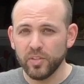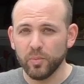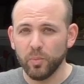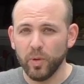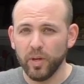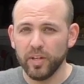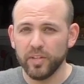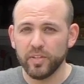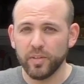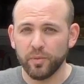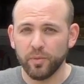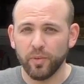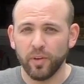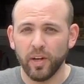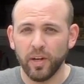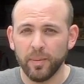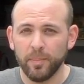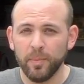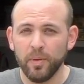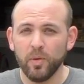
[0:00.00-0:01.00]
And where is it
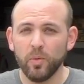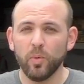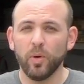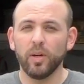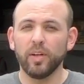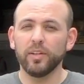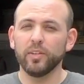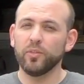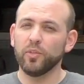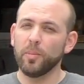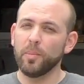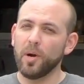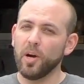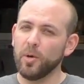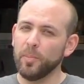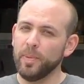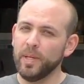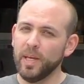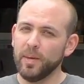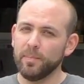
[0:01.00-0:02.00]
from? Oh, it's from
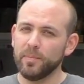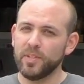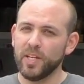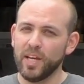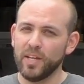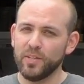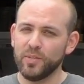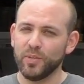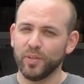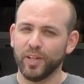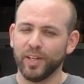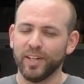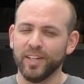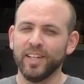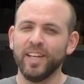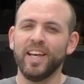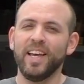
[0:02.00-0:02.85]
RPM Tesla.